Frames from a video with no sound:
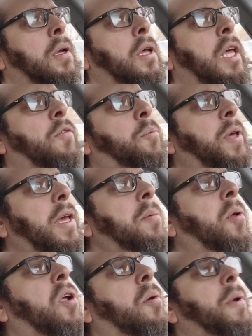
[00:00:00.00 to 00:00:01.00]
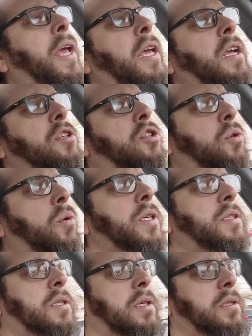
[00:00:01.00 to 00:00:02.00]
if people are making
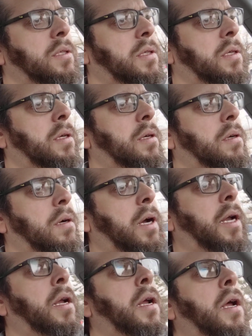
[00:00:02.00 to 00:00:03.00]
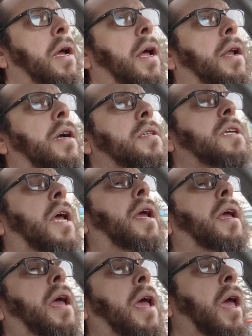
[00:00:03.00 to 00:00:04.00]
choices, right, and they're
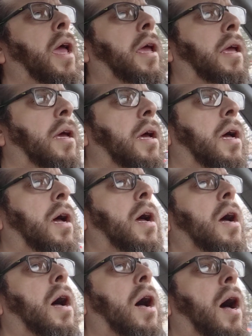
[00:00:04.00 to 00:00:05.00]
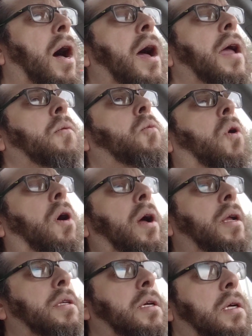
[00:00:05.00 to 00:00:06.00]
saying, hey, I
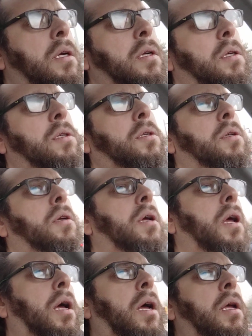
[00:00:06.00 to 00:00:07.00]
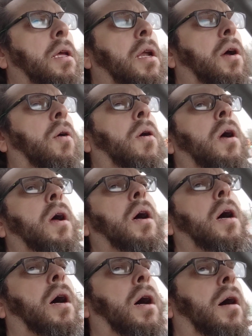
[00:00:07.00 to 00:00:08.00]
want to, uh, you know,
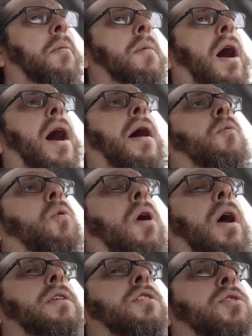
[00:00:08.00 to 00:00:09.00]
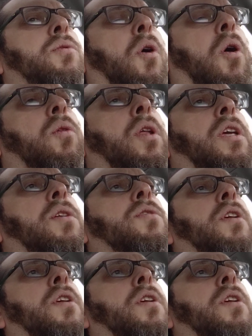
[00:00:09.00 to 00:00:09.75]
um, I want to only use